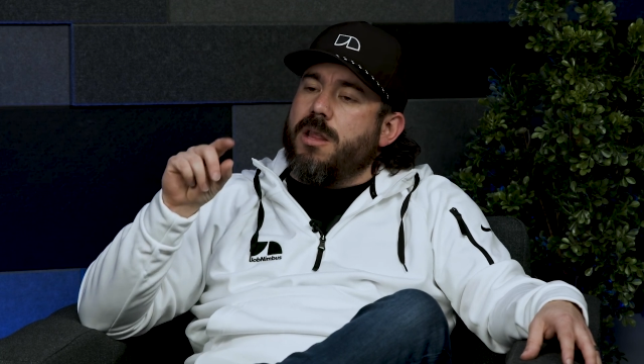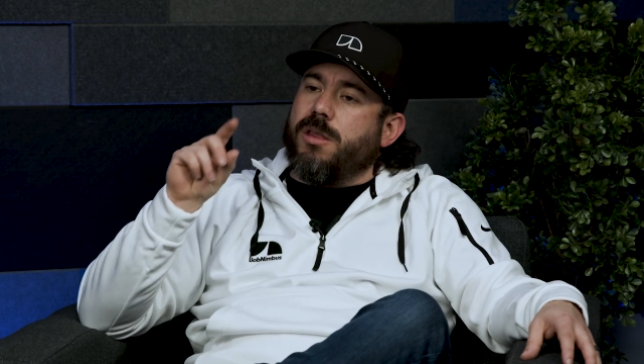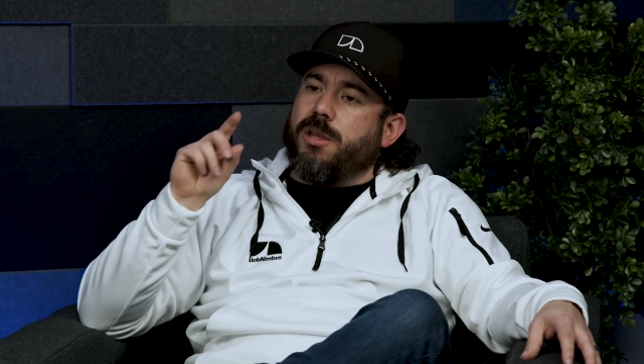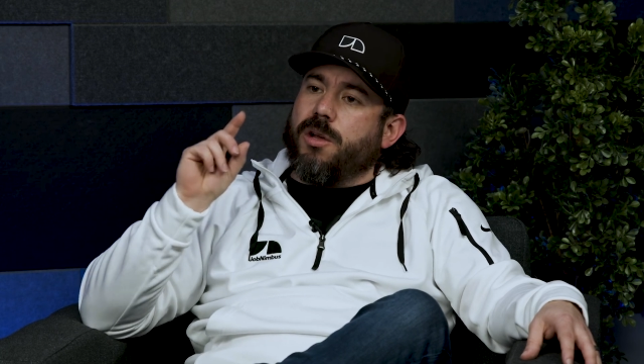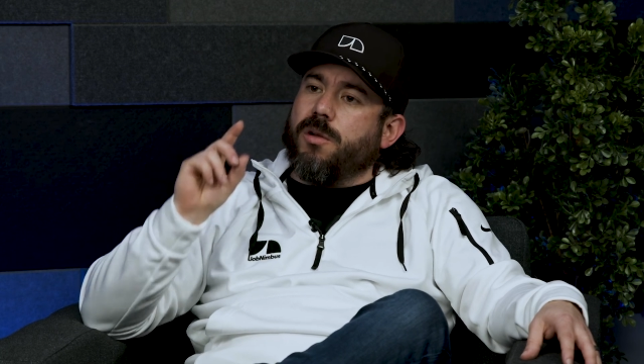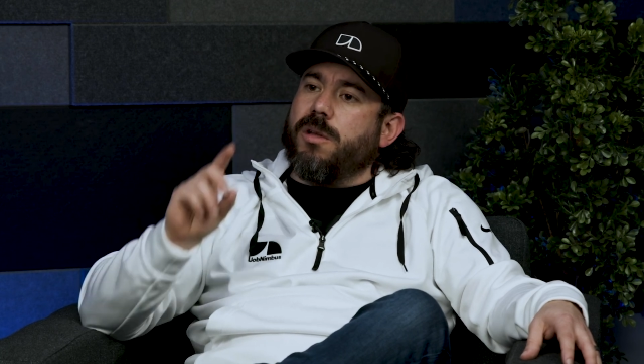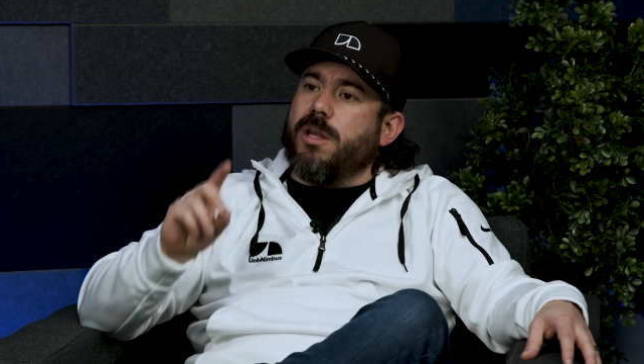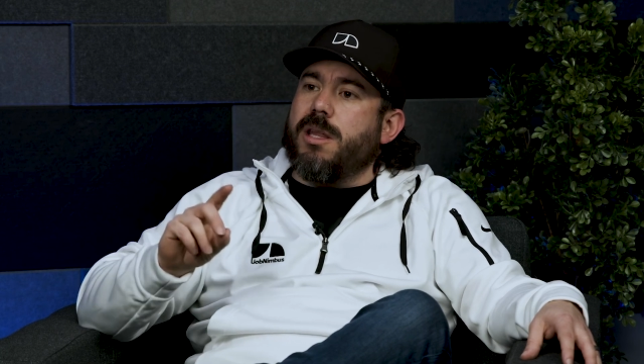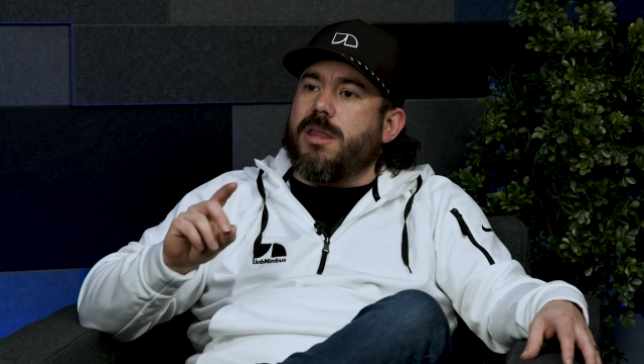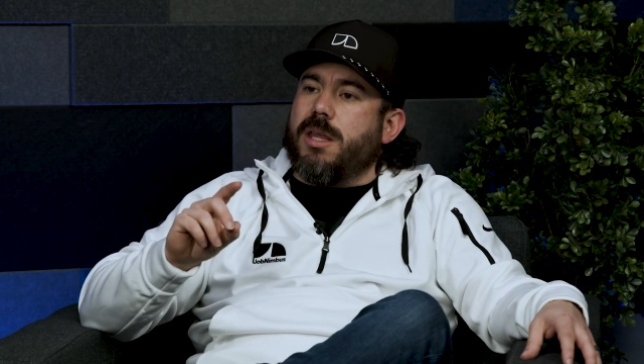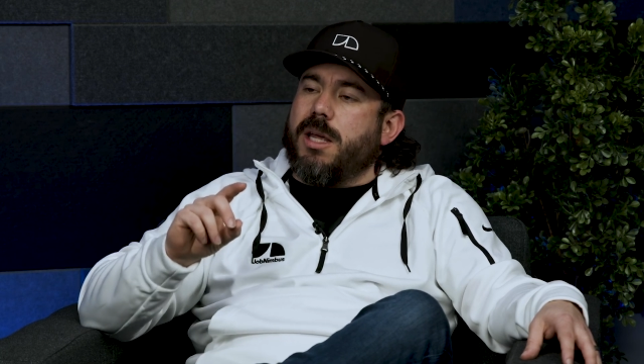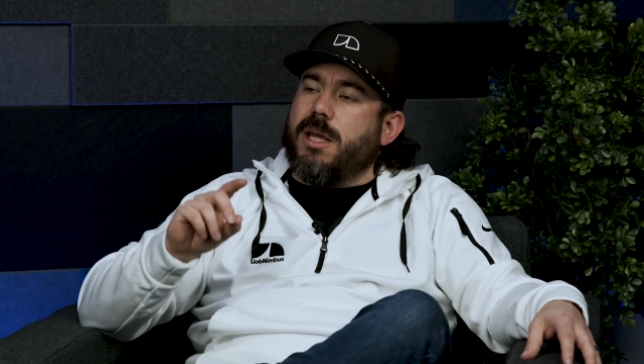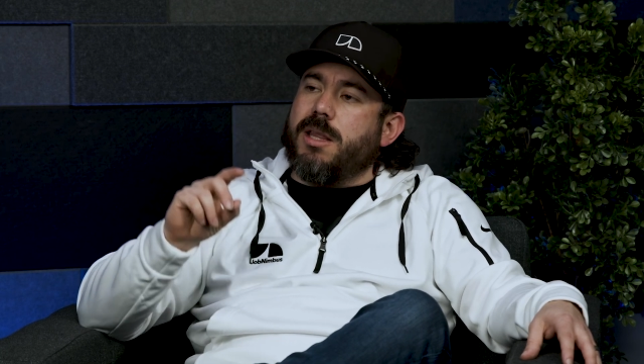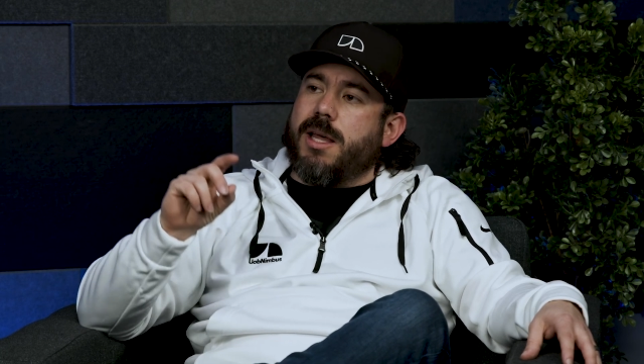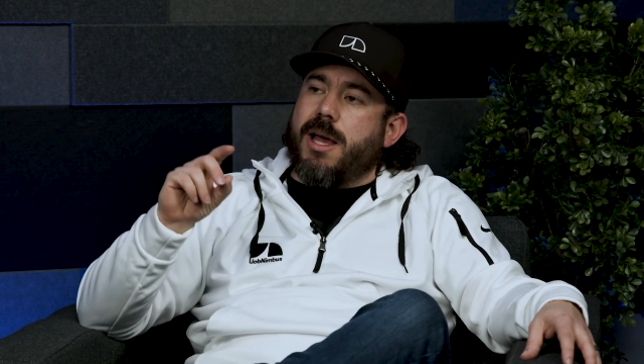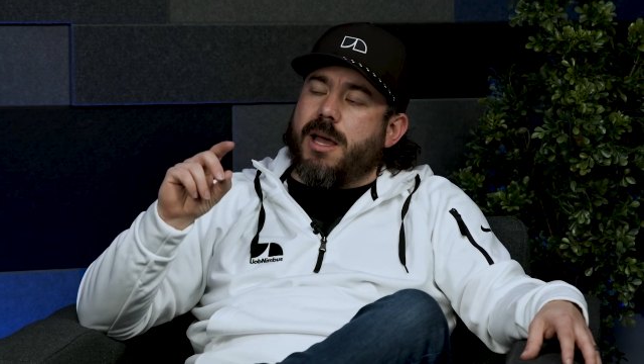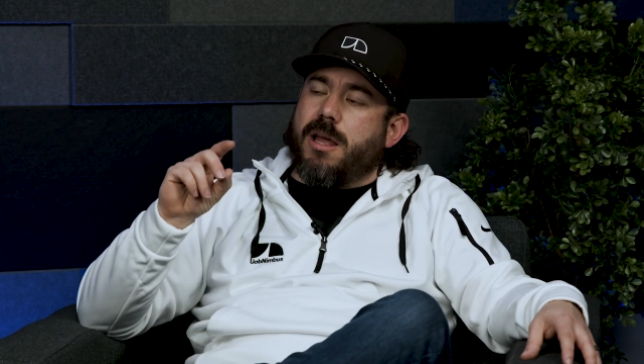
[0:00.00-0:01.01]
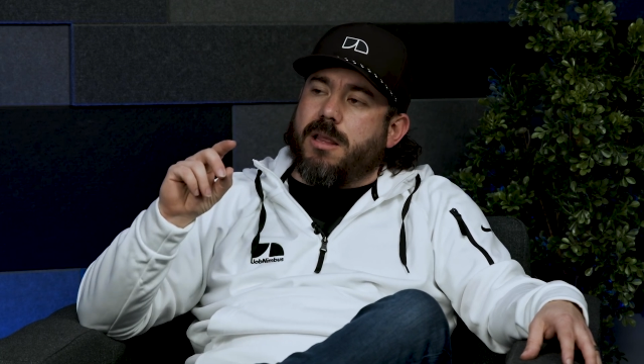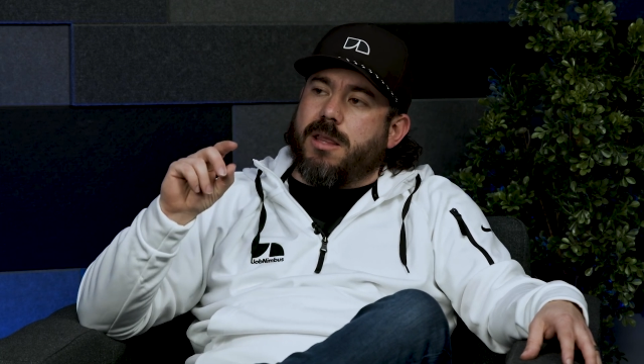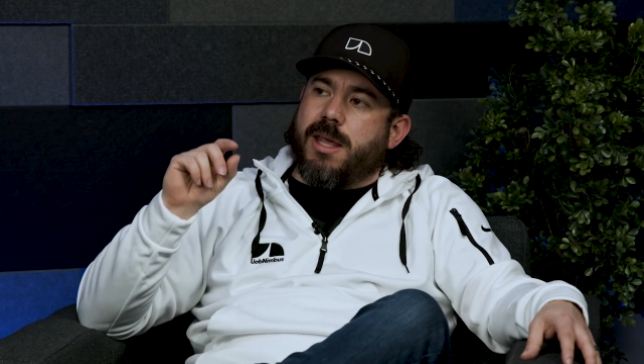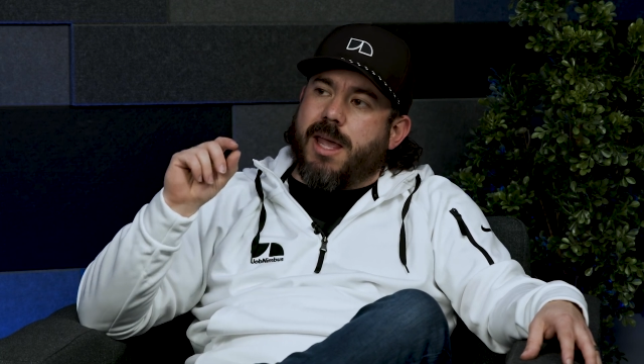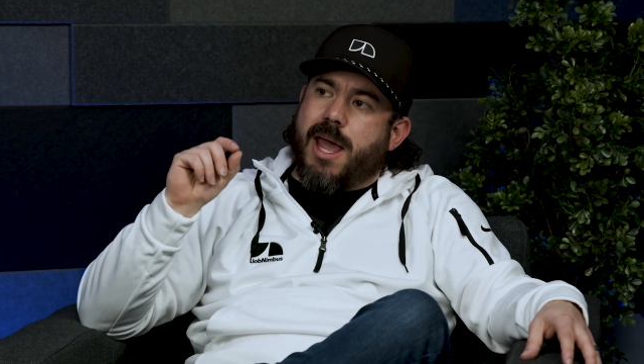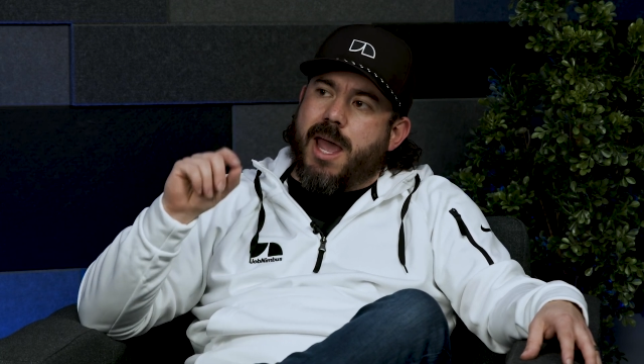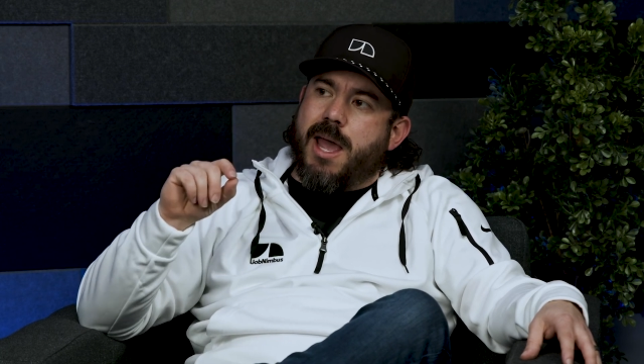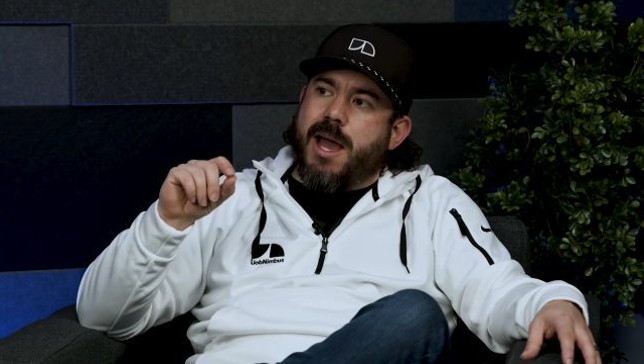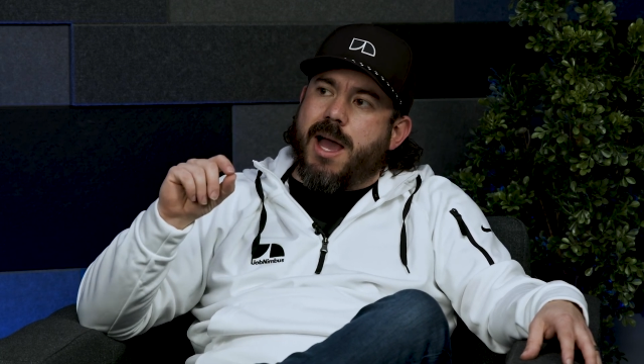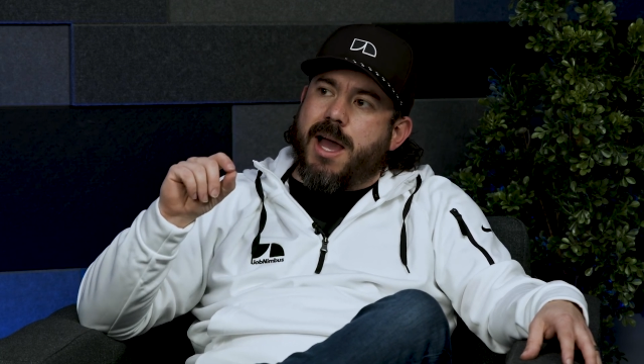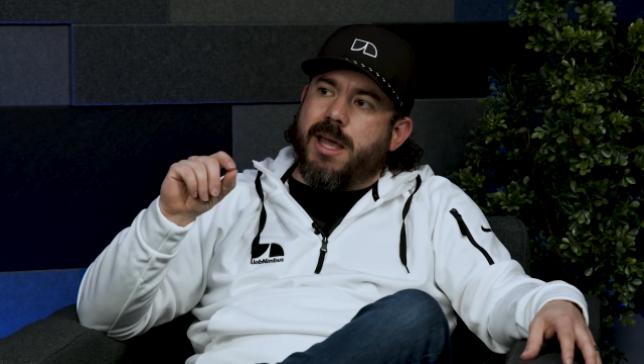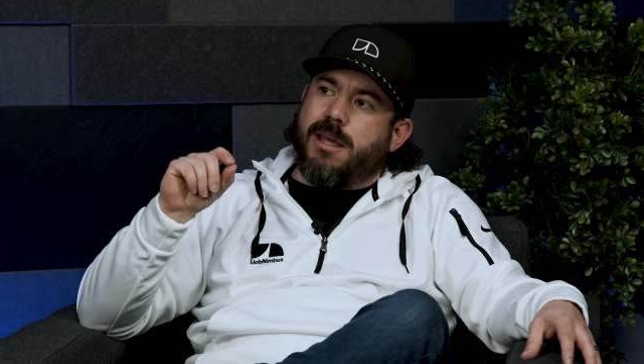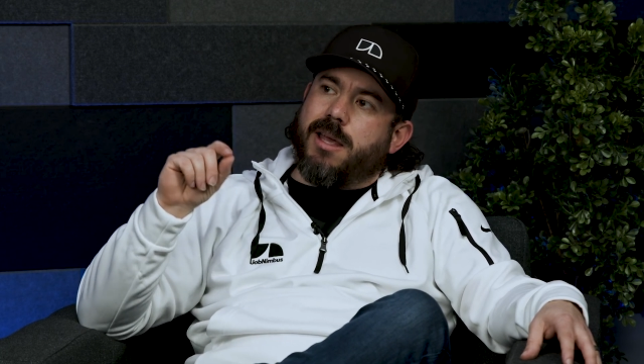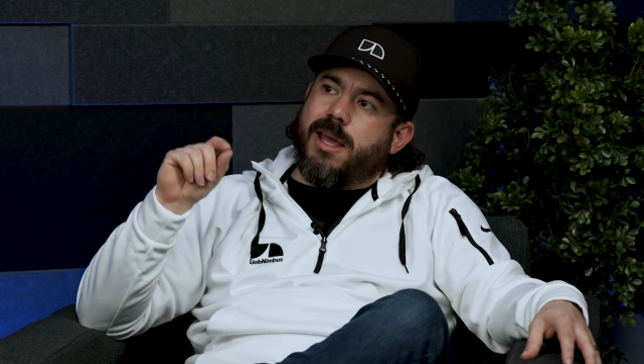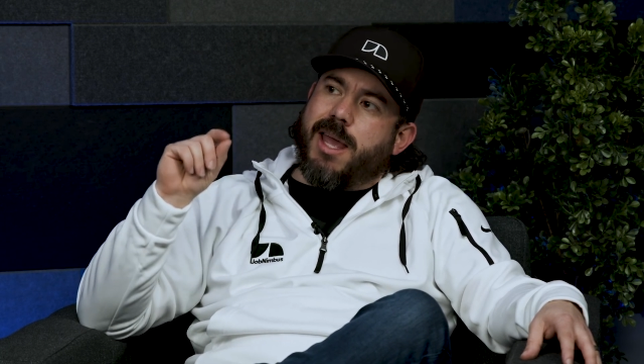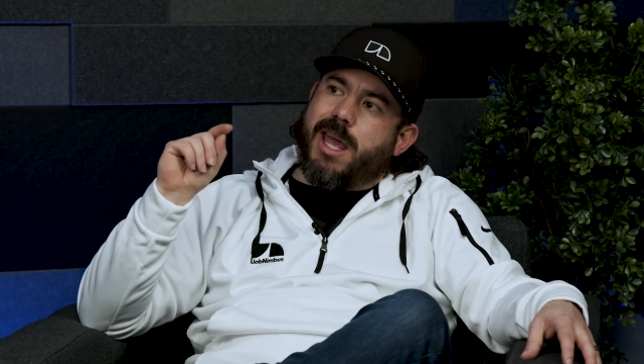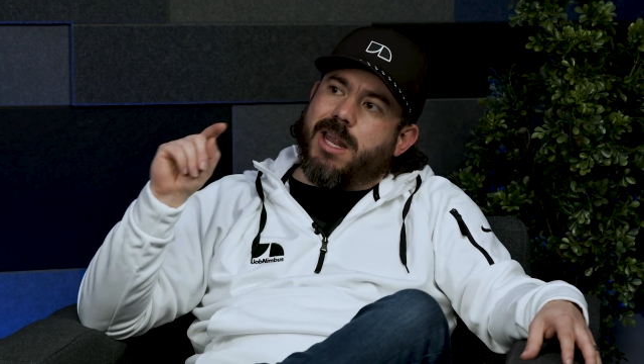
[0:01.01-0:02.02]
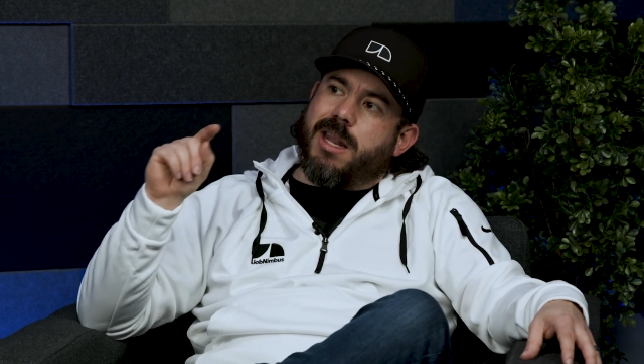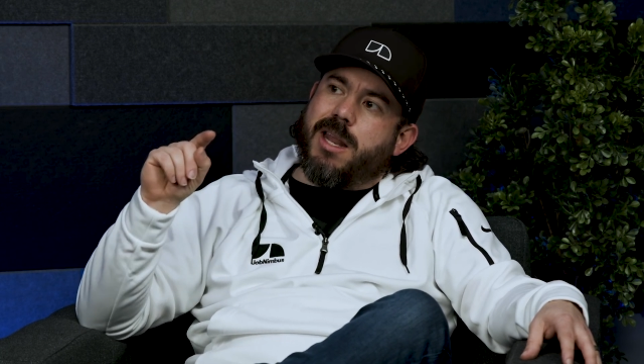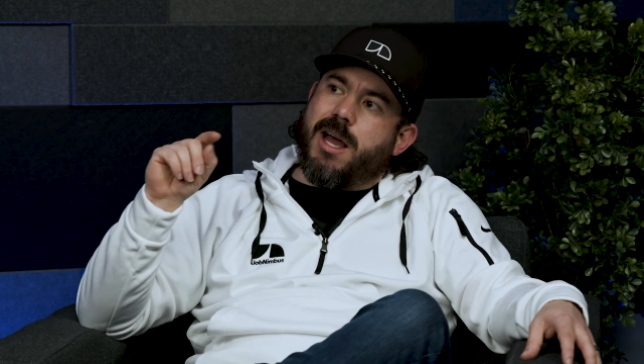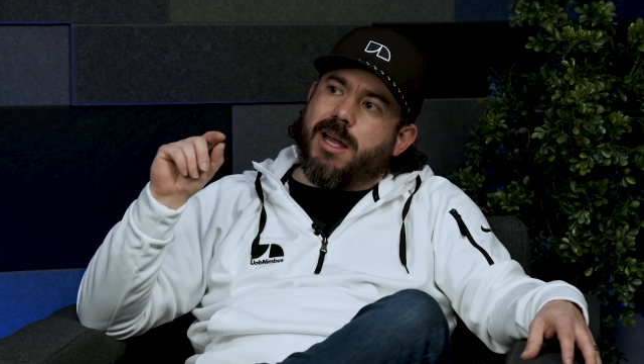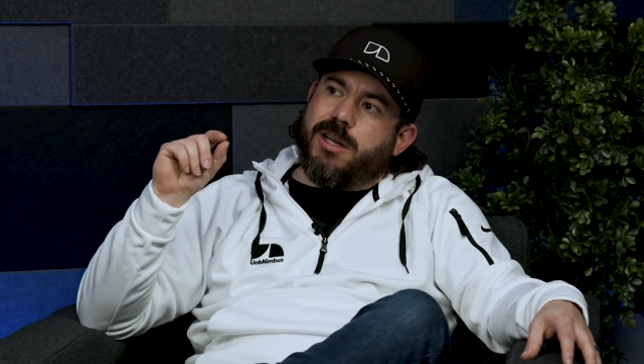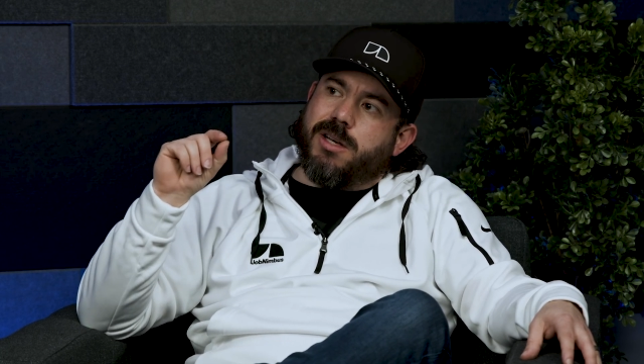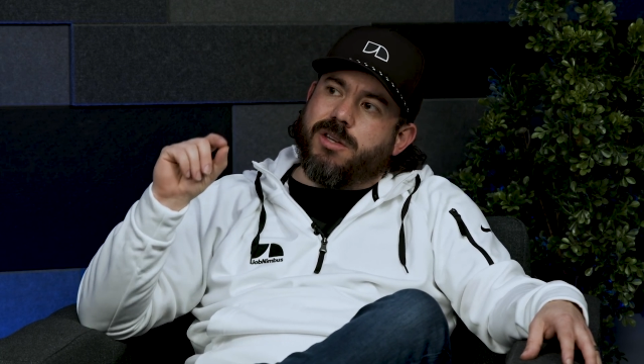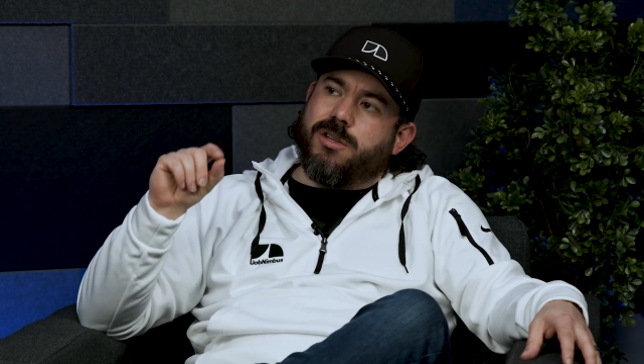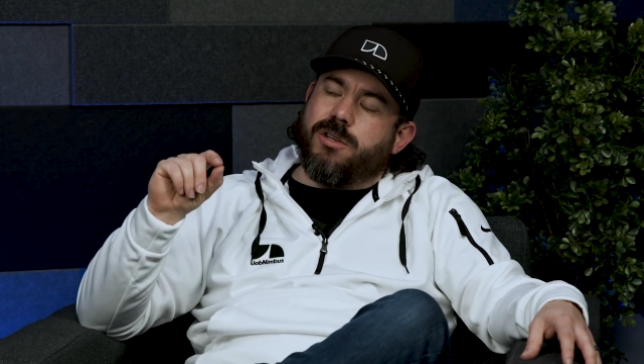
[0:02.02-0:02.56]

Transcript: The only thing that the AI cannot